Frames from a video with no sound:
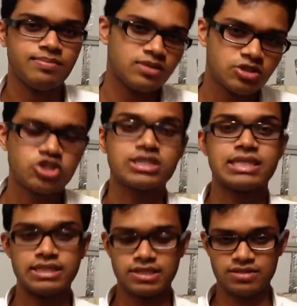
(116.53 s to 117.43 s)
It's just
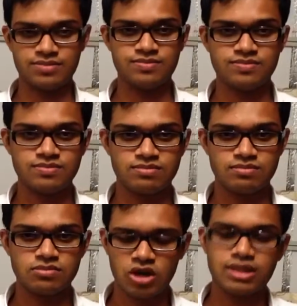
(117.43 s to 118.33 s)
easier.
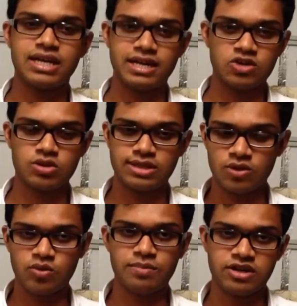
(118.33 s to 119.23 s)
Not that I don't think
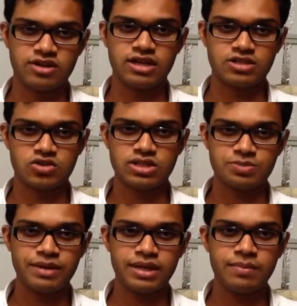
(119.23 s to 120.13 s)
women are as good as
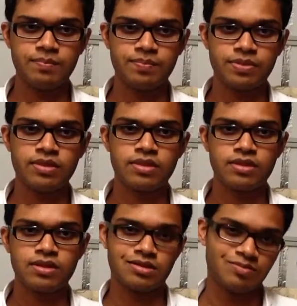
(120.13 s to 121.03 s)
men.
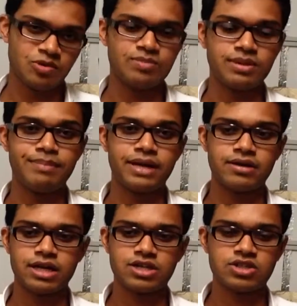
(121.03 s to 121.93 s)
They're probably
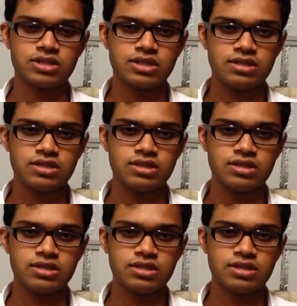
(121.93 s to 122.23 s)
better, actually,